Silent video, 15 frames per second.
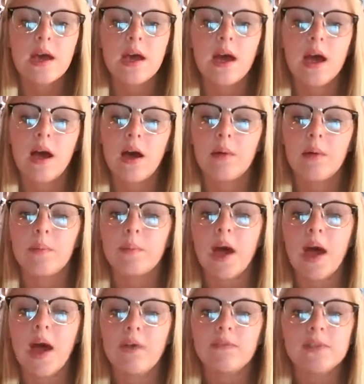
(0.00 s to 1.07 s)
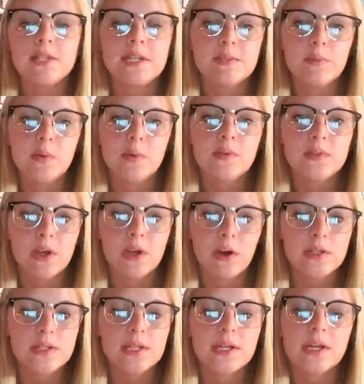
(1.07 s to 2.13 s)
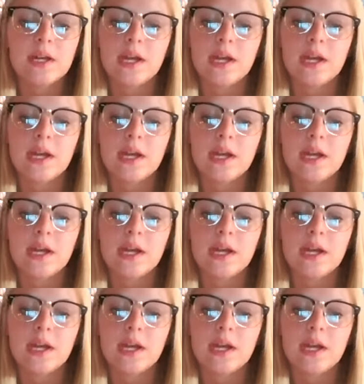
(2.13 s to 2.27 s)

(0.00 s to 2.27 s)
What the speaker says: a half a teaspoon of salt,